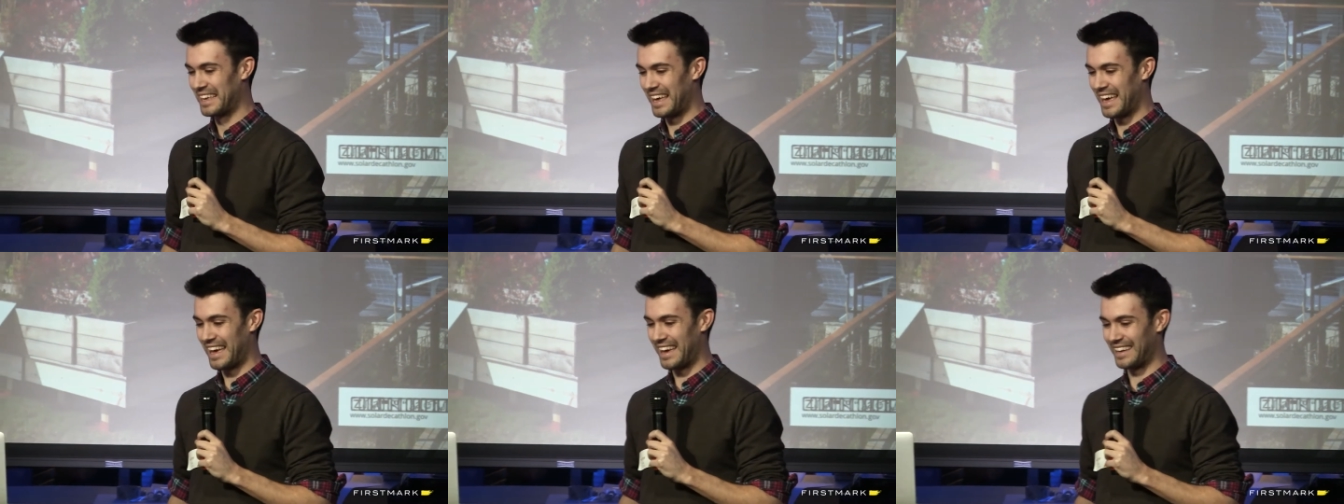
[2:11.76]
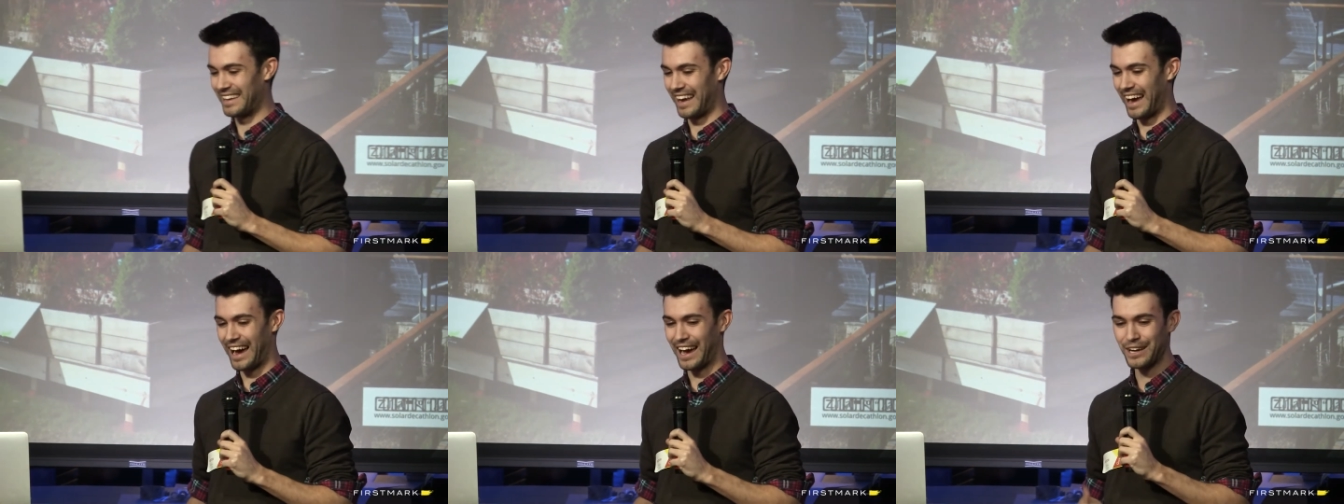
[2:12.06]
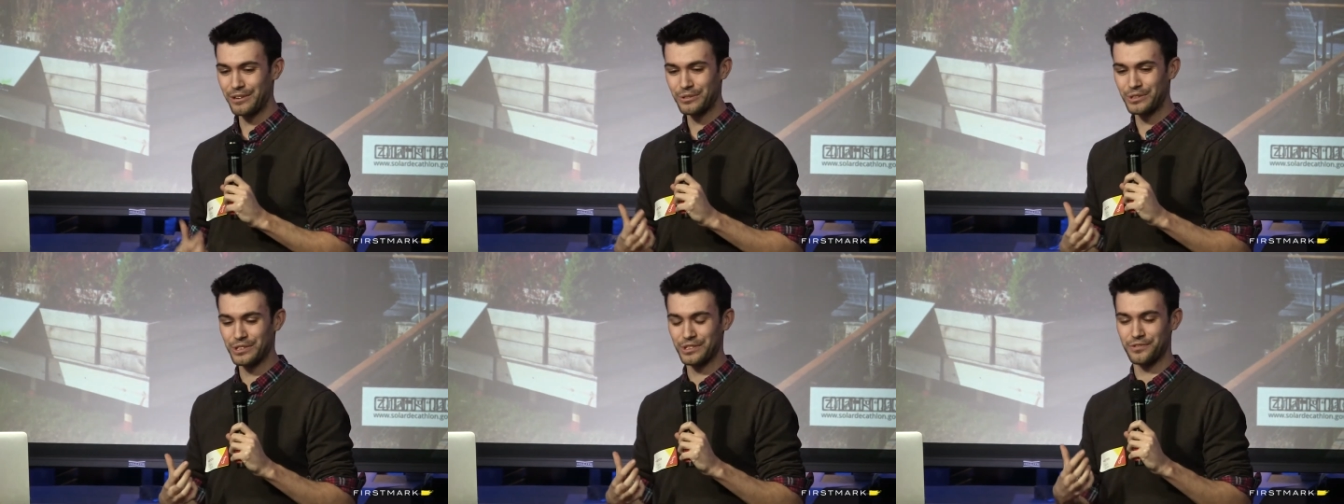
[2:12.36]
and
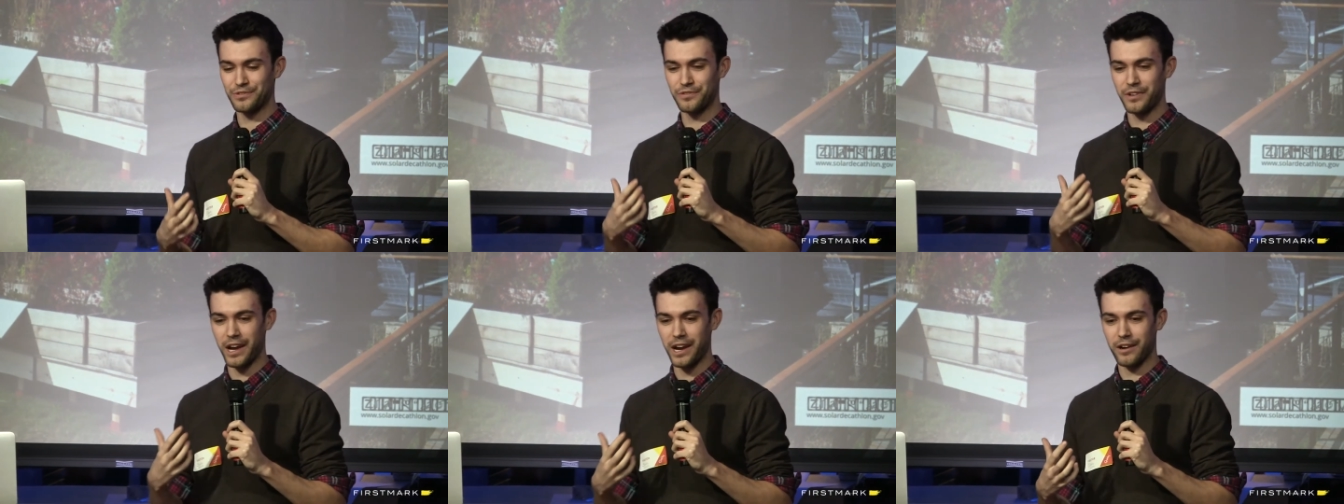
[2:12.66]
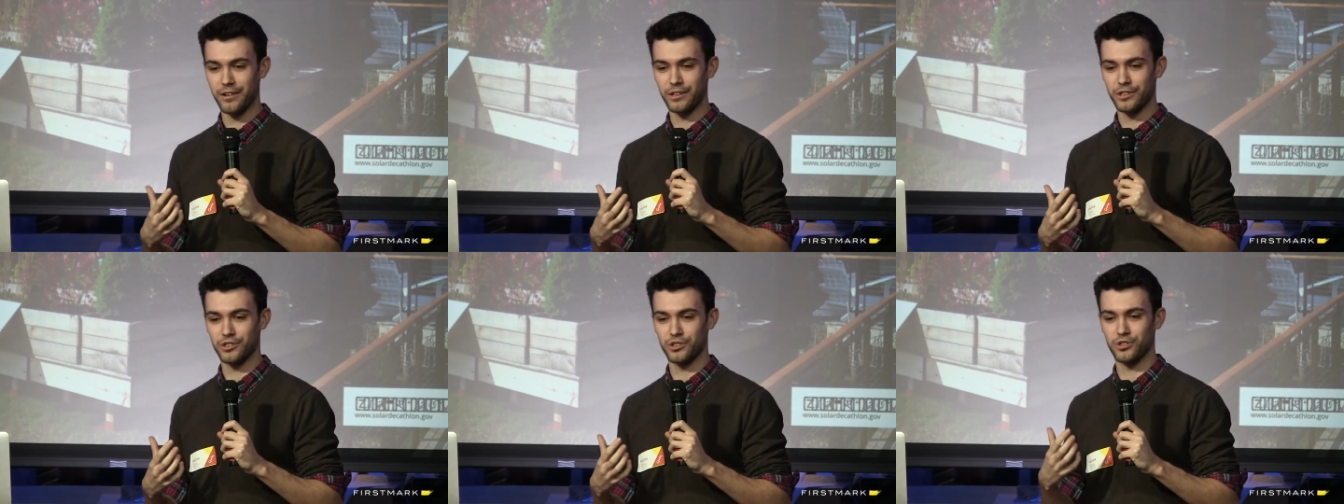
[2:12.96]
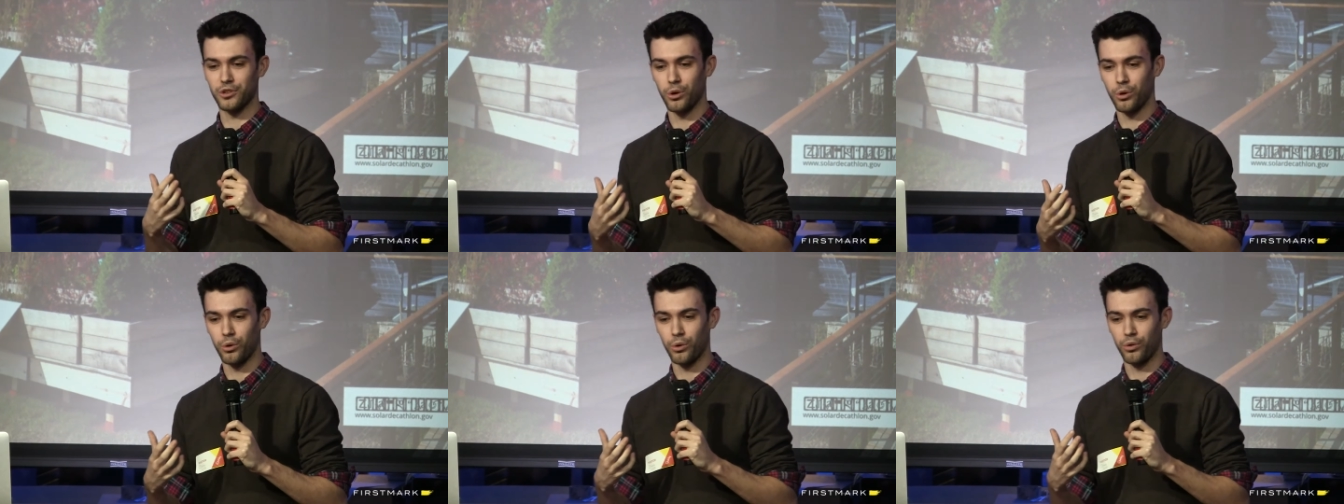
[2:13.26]
I was very
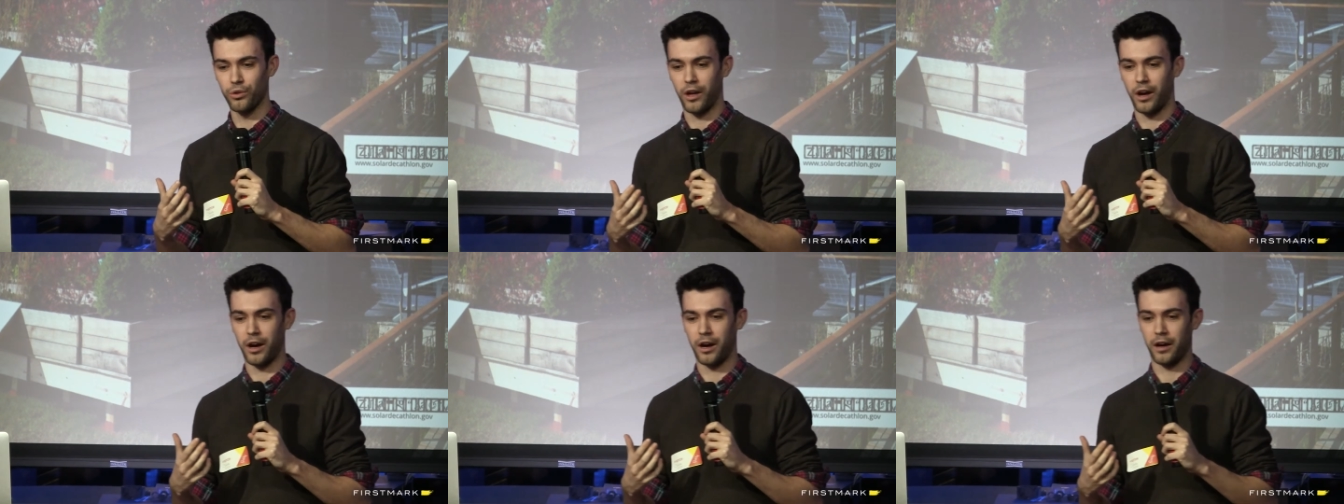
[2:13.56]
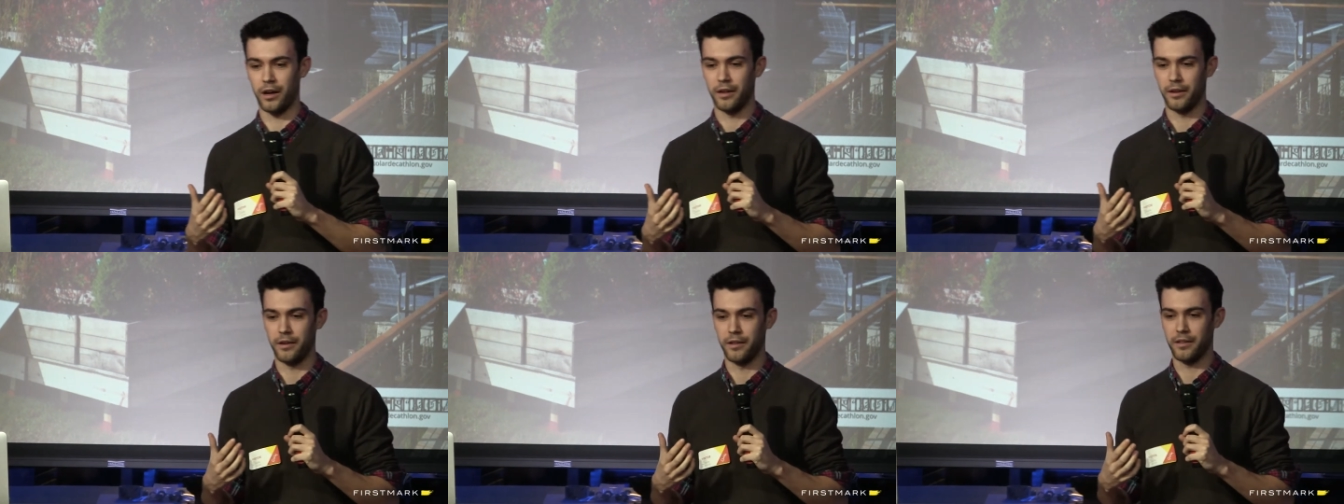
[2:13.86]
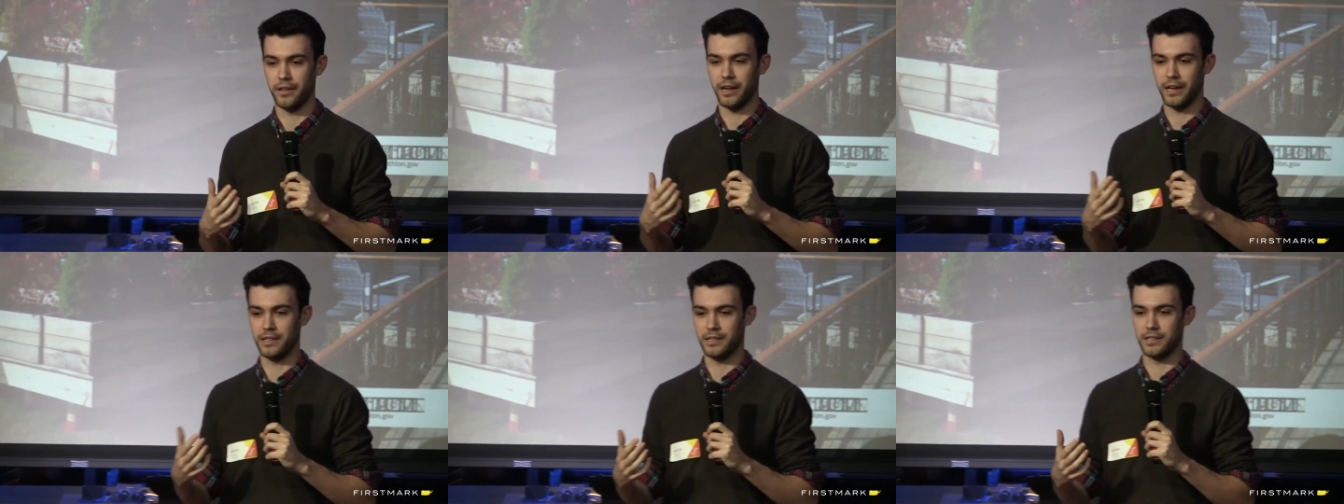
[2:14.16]
sold on
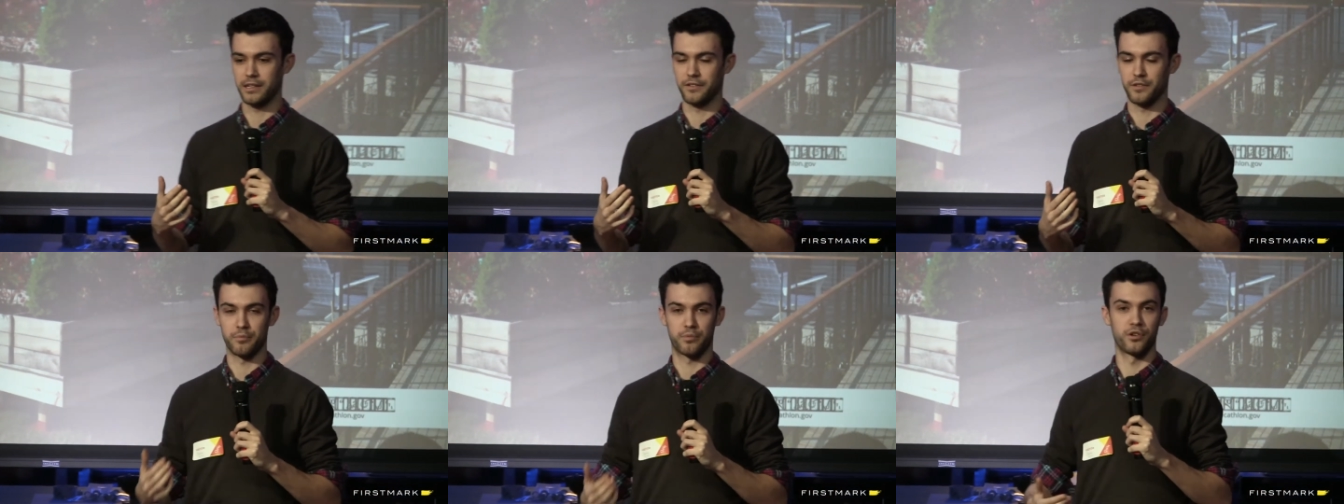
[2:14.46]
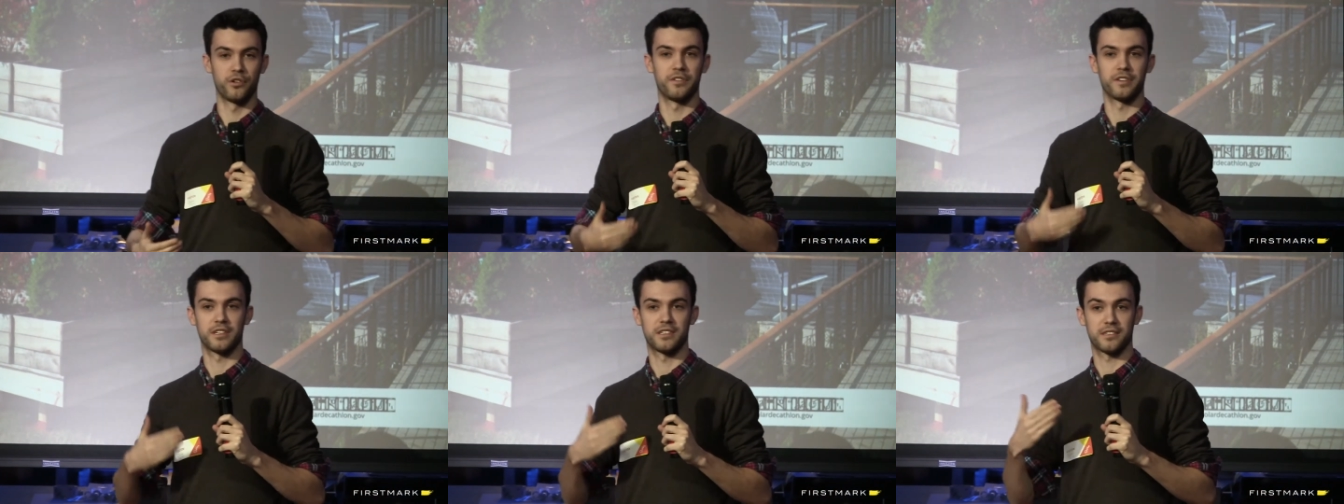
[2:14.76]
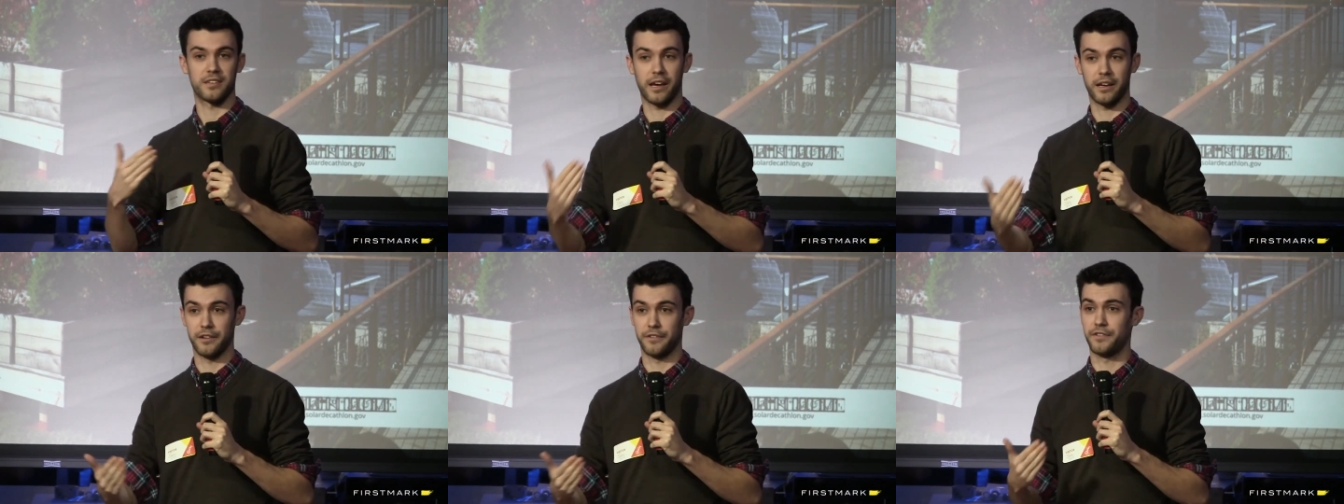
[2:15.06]
the idea of improving
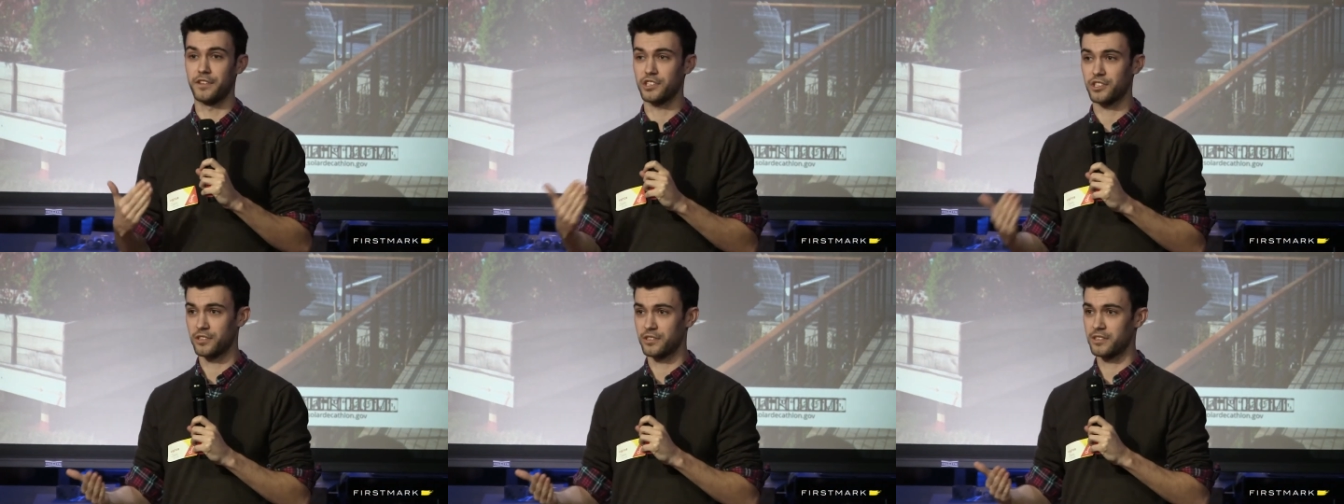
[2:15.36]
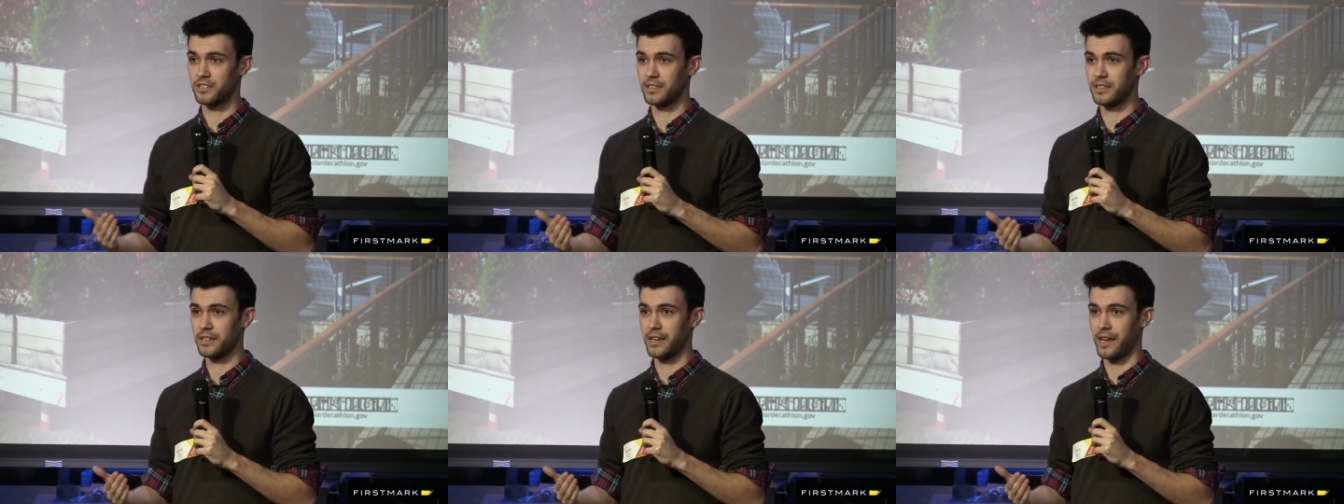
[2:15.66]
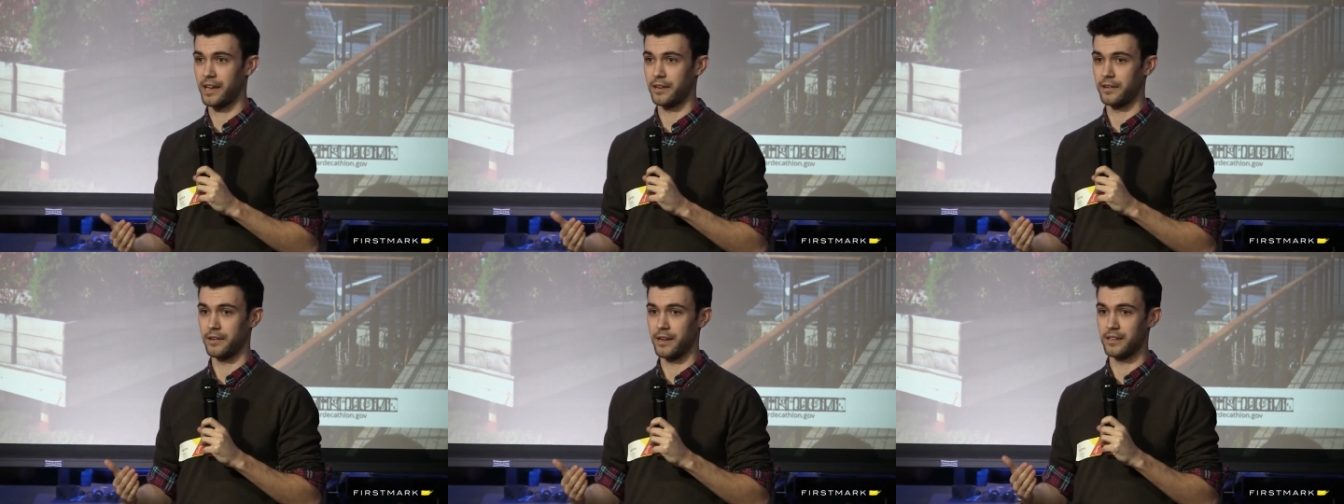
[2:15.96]
design efficiency
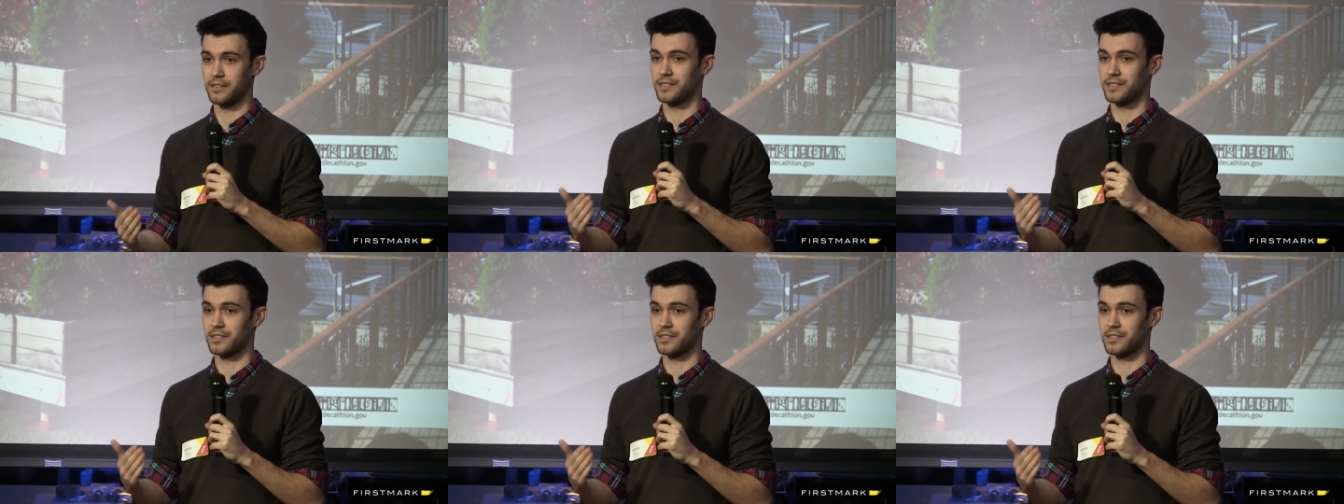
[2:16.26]
and,